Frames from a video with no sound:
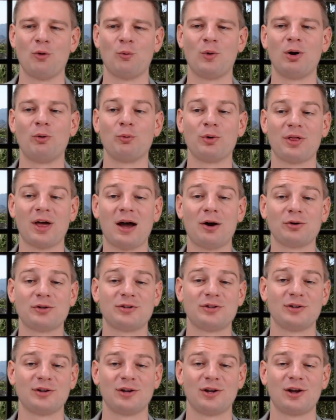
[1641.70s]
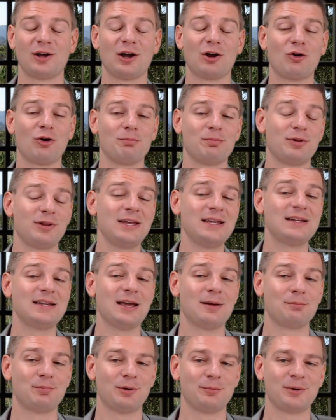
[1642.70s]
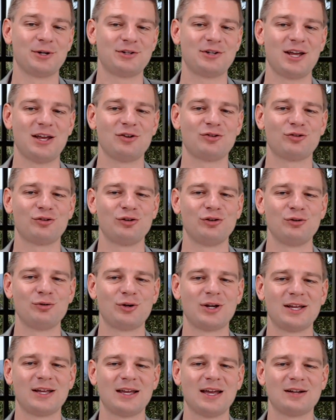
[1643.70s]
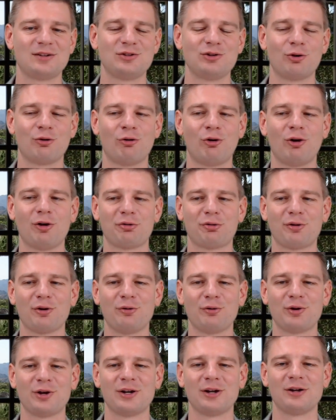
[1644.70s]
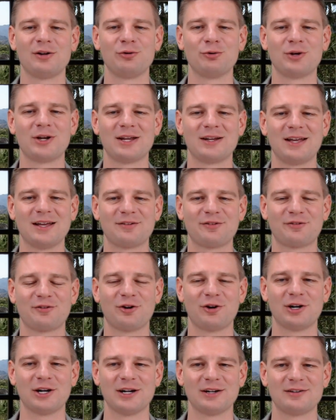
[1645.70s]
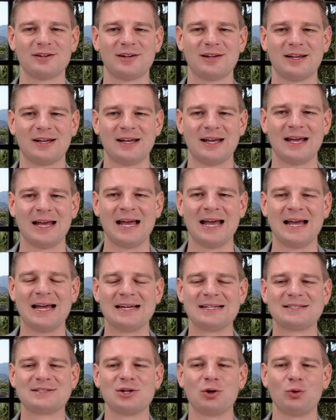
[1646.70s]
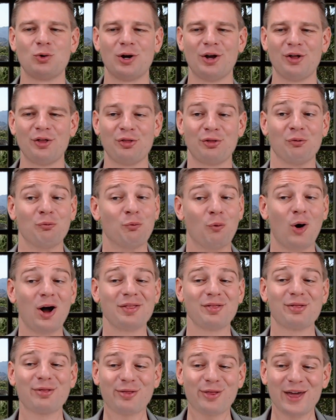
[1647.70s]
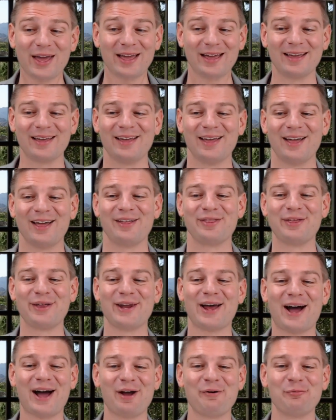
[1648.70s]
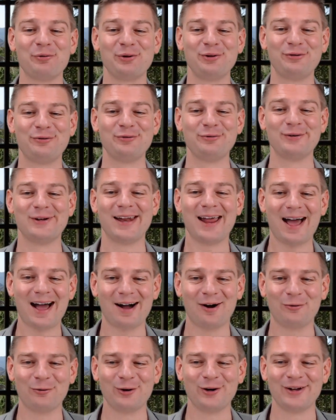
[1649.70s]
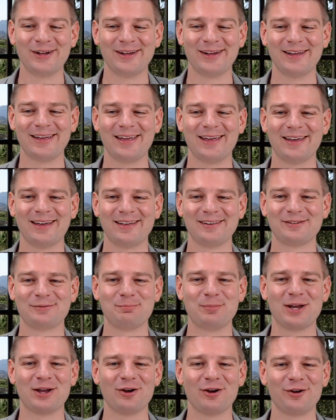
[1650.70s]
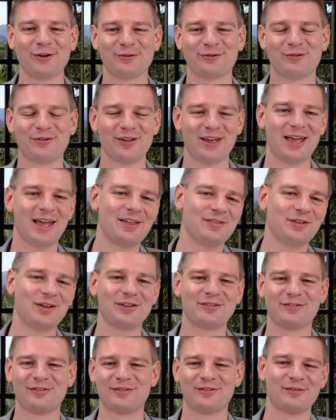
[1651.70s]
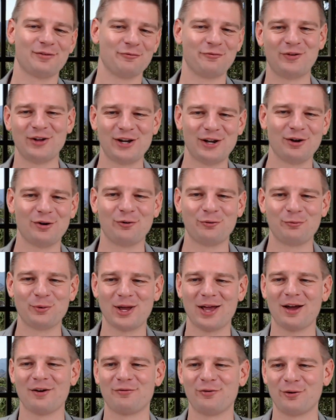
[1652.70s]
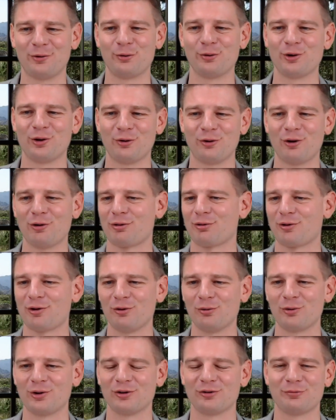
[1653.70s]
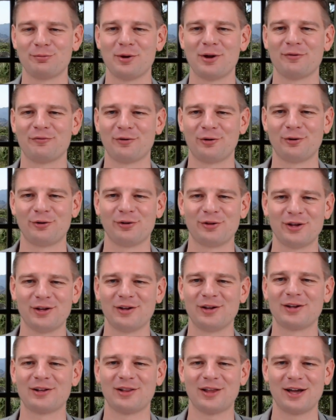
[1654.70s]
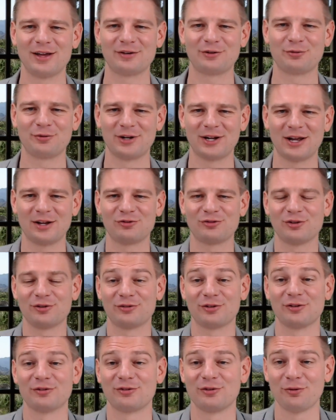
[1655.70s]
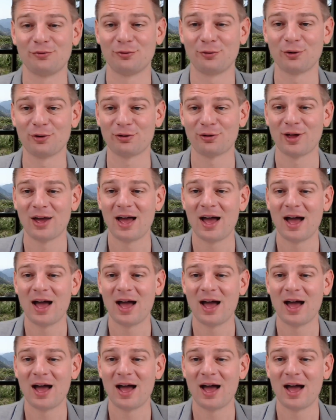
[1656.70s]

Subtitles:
well, without complete implementation, you can get your OAuth token and you can get started. So the one thing that I will do now is, because in this video we have all the OAuth tokens, we have all the client credentials and so forth,